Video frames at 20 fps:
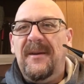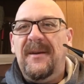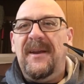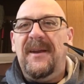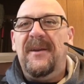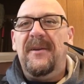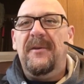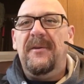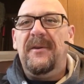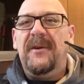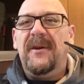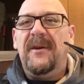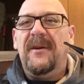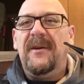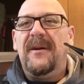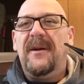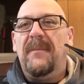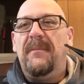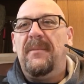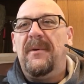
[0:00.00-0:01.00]
and they knew you
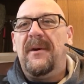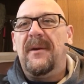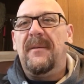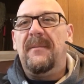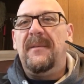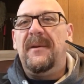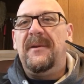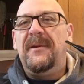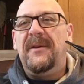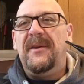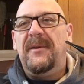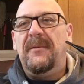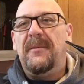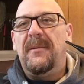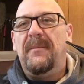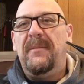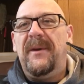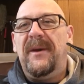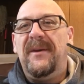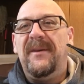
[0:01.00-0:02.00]
hung up on them and you
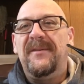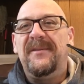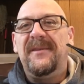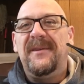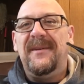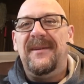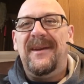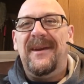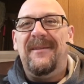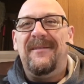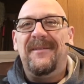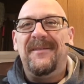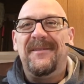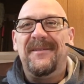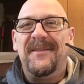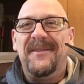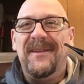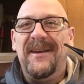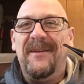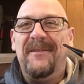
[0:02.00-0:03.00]
were pissed and that
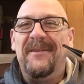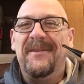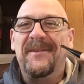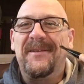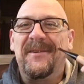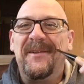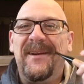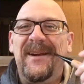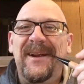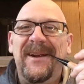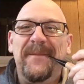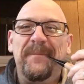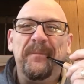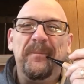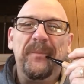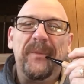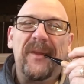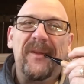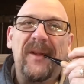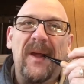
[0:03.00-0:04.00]
was that was great.
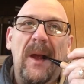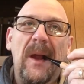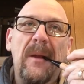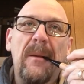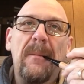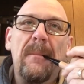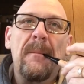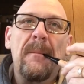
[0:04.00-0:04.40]
So